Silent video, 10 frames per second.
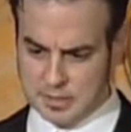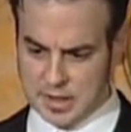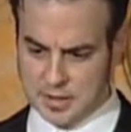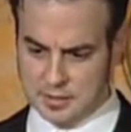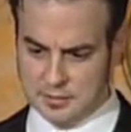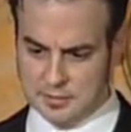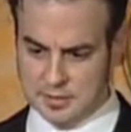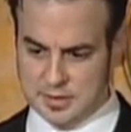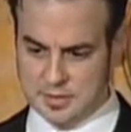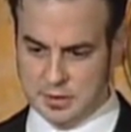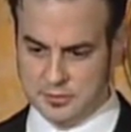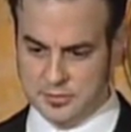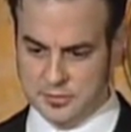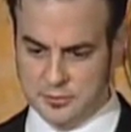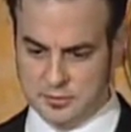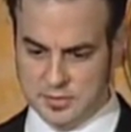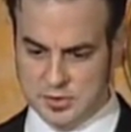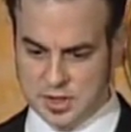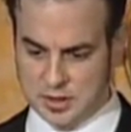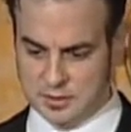And there's the service
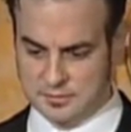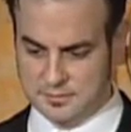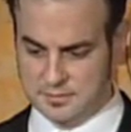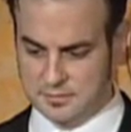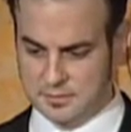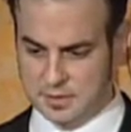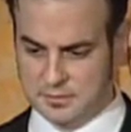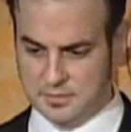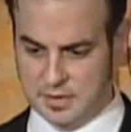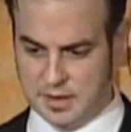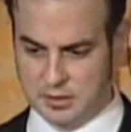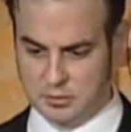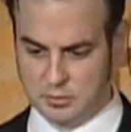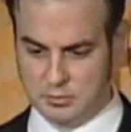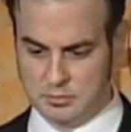chain of how,